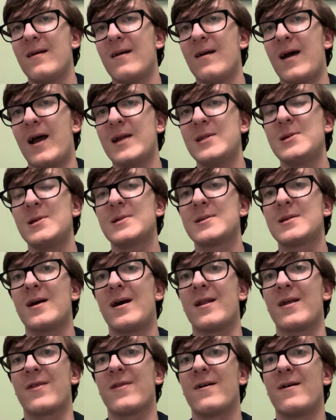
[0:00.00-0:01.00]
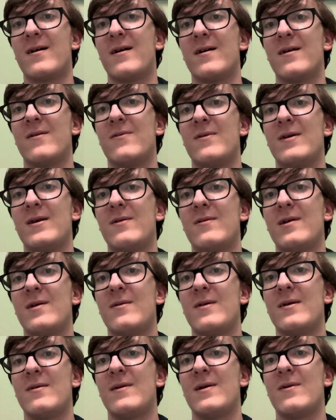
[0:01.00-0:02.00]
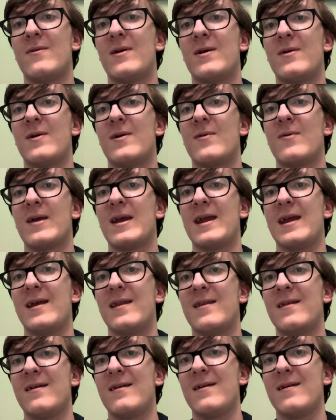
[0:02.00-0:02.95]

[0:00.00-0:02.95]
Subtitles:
I just got a thought. Wait.